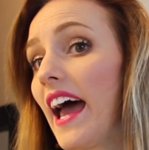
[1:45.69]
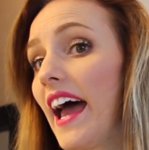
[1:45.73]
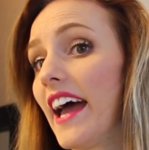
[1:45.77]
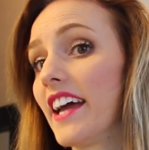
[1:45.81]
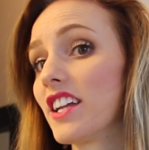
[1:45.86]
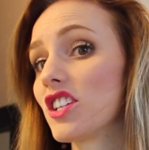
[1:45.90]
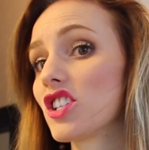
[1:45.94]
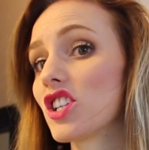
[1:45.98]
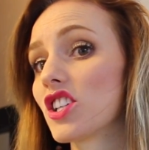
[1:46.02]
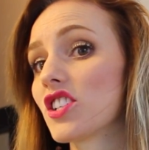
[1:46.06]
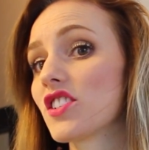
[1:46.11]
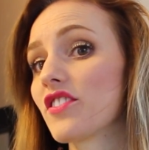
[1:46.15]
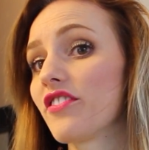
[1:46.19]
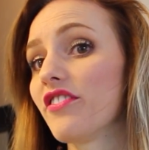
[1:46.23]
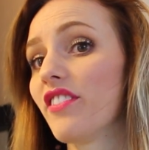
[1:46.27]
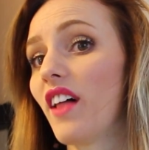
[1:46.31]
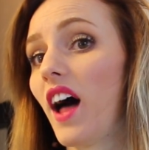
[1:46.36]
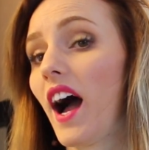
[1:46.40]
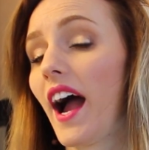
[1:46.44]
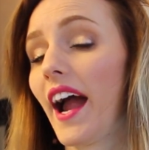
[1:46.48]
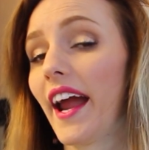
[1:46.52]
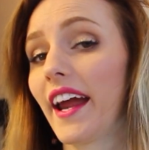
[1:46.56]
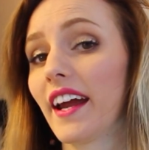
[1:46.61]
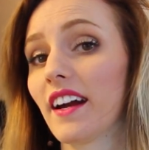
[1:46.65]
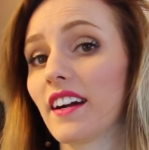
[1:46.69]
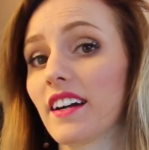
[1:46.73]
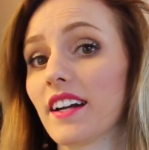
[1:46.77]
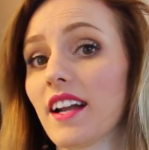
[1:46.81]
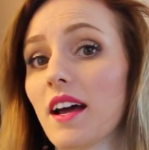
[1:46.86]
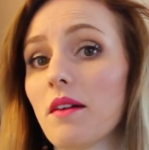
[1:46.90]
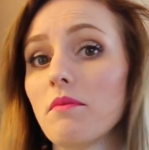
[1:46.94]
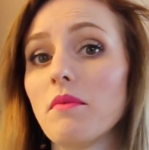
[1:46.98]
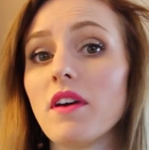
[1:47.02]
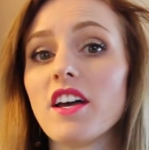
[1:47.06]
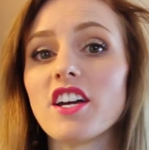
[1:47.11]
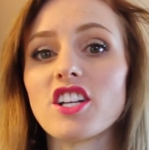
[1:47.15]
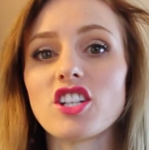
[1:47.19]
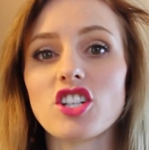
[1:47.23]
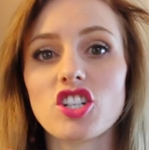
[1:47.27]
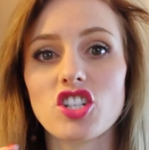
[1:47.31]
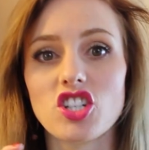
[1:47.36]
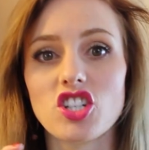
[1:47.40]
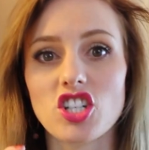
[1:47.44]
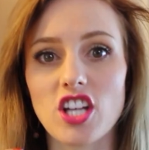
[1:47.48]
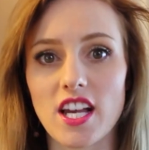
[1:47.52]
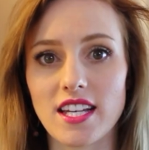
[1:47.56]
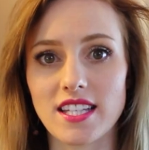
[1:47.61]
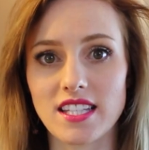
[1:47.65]
and just flat iron them
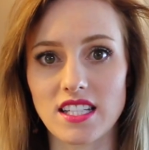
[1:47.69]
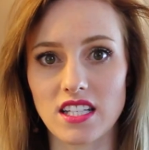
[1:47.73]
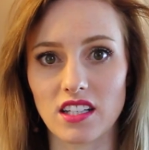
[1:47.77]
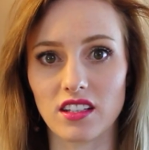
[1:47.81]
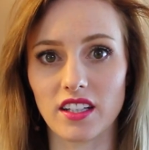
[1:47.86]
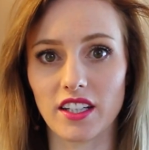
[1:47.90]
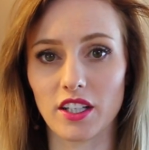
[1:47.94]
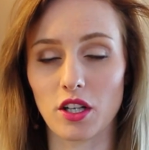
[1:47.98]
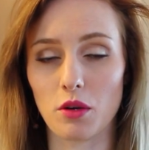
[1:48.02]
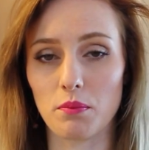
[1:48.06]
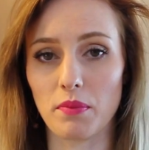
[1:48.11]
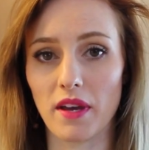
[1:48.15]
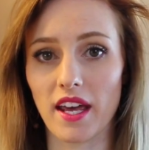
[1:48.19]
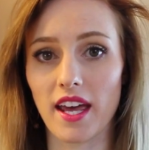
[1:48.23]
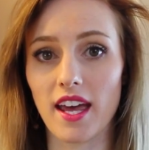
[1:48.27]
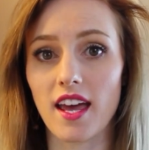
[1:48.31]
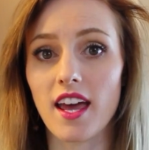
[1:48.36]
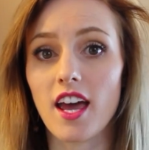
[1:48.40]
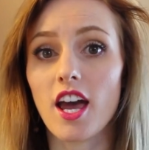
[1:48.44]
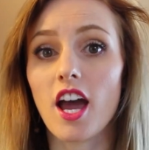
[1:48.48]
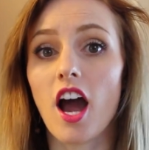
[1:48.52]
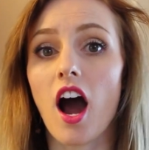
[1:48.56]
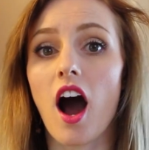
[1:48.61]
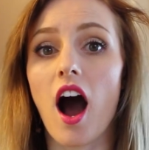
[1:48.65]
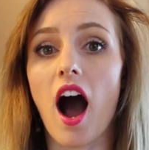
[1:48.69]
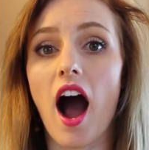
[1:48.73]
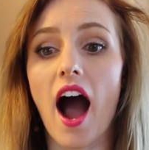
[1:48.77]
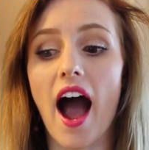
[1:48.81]
just a little bit.